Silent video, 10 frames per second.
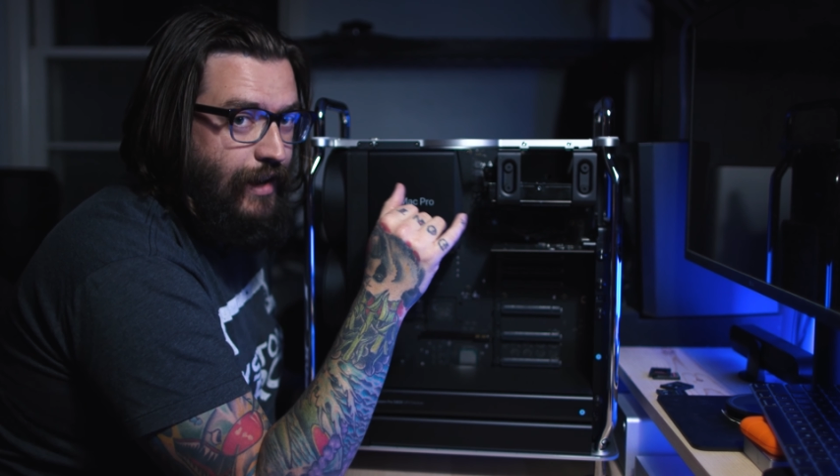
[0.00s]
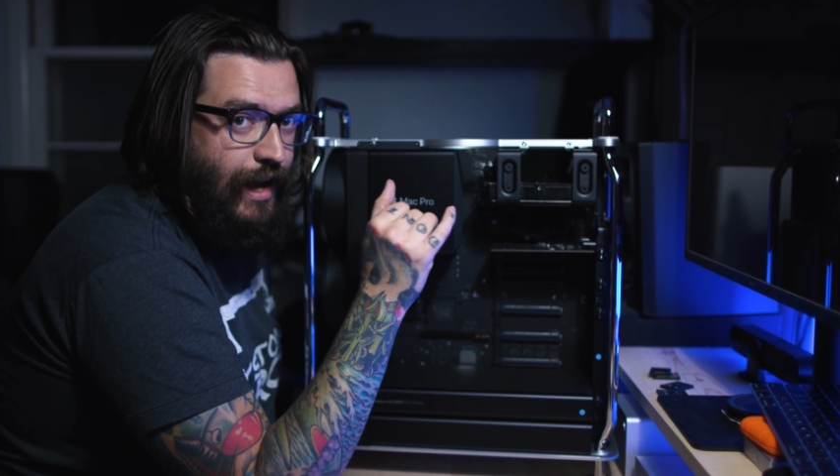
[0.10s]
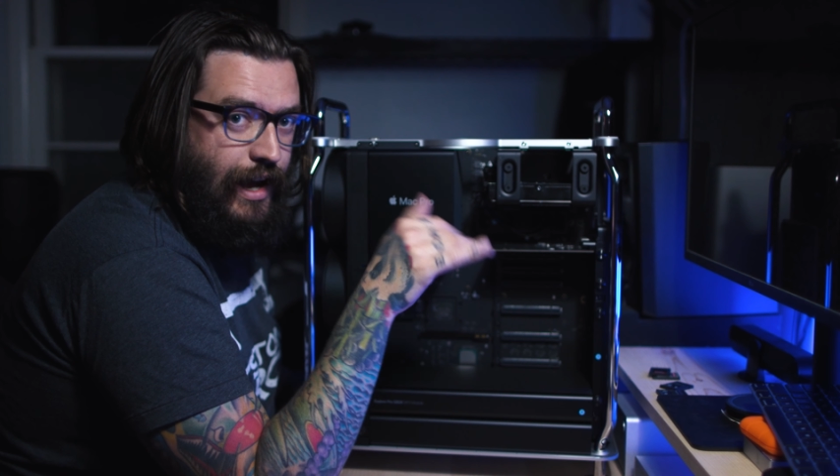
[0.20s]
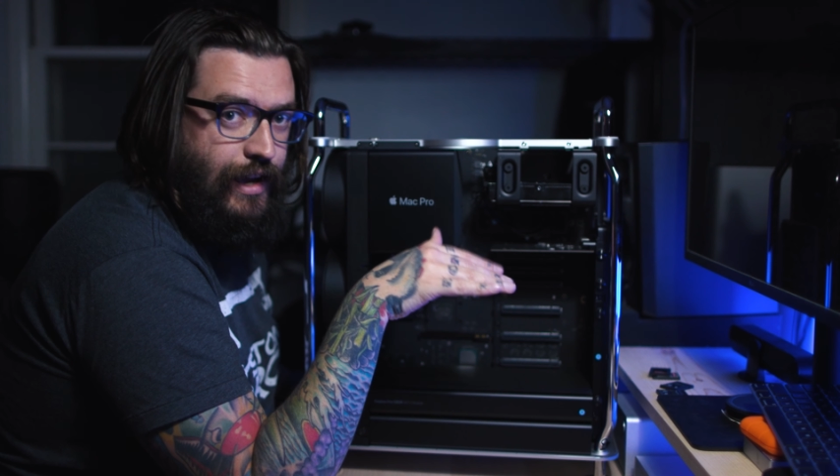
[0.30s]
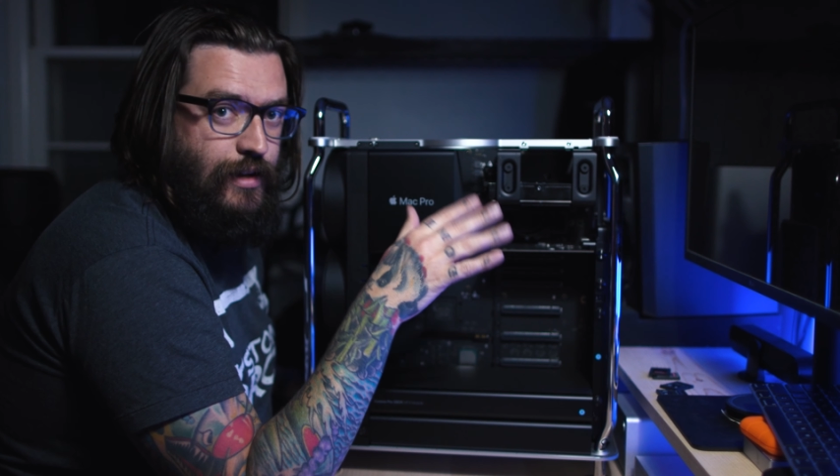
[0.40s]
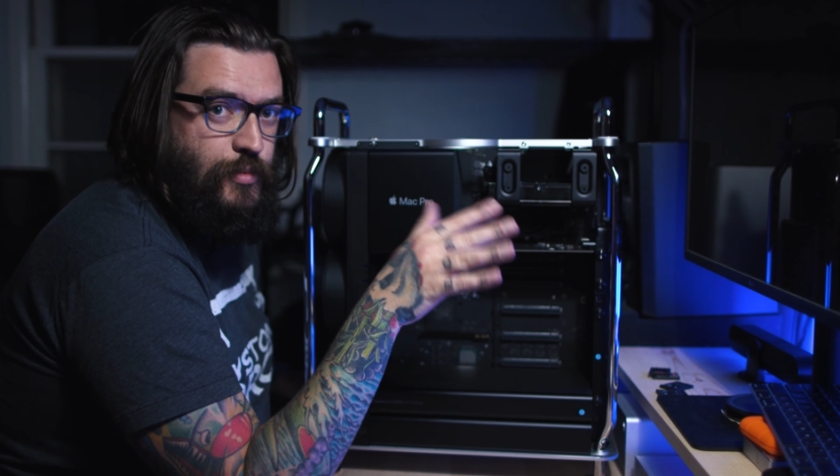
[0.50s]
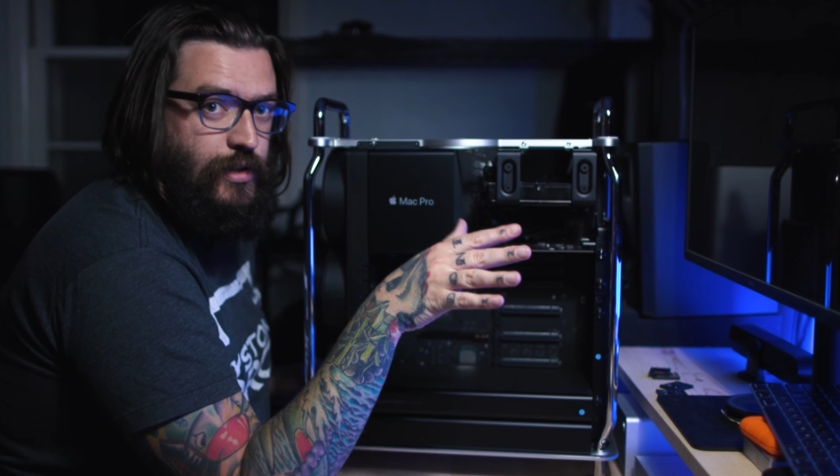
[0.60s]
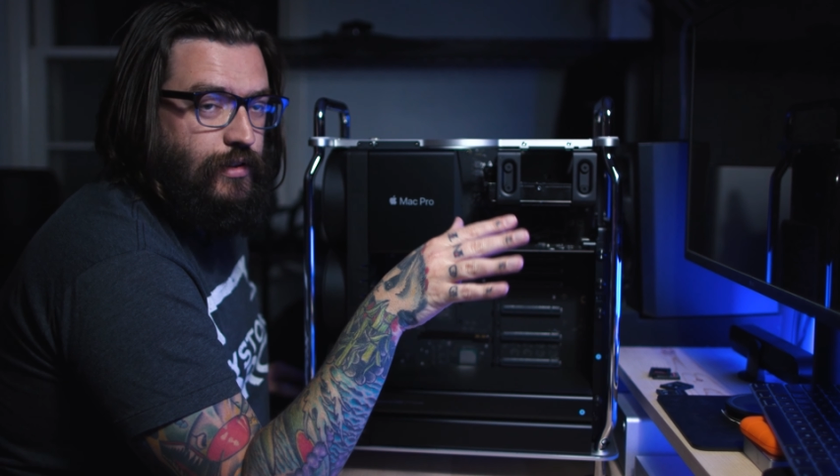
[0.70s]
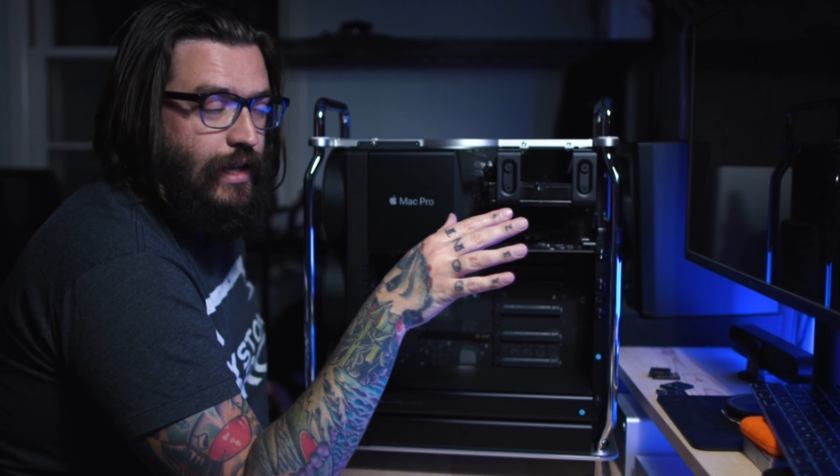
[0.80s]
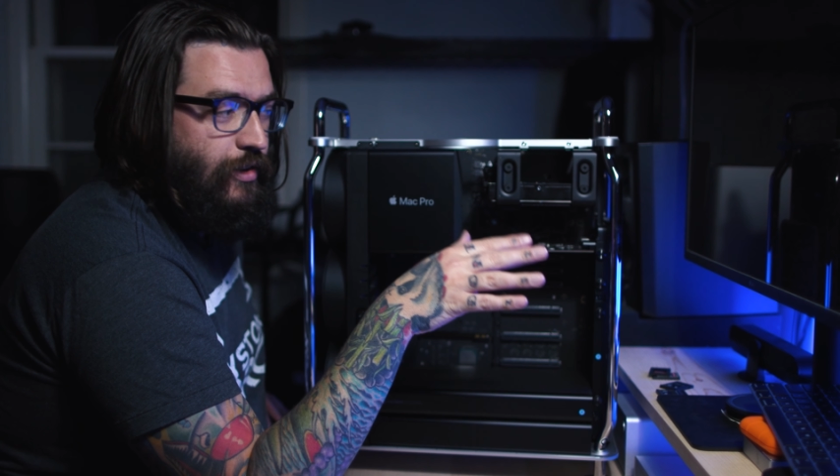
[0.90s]
I am in
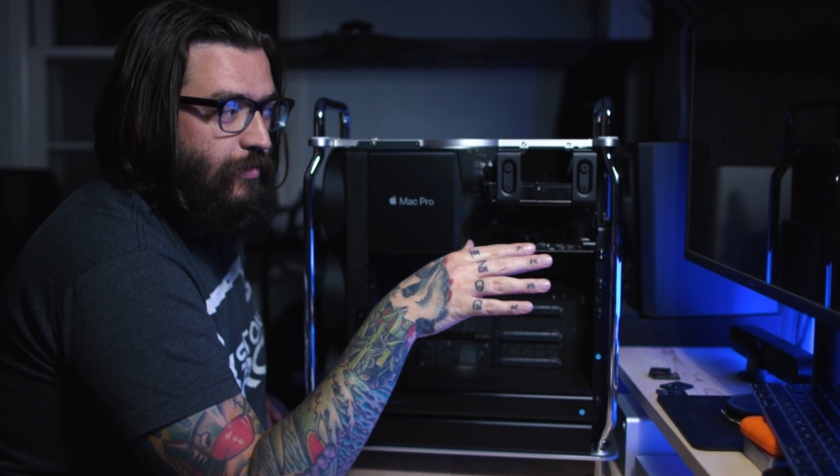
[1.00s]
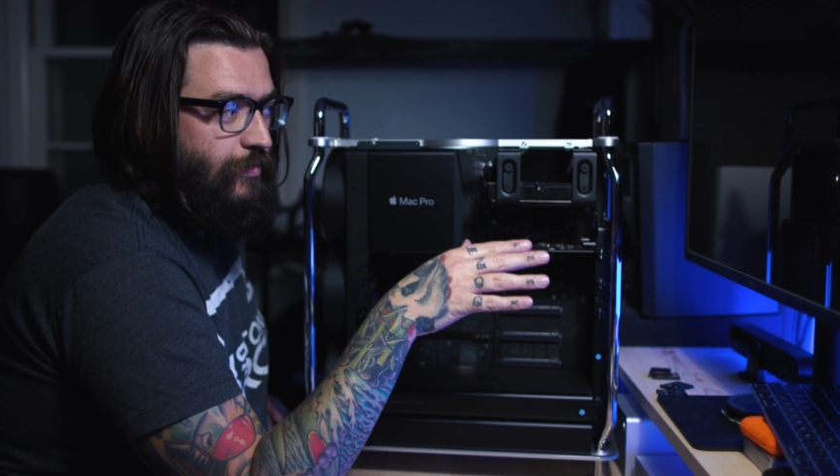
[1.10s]
a later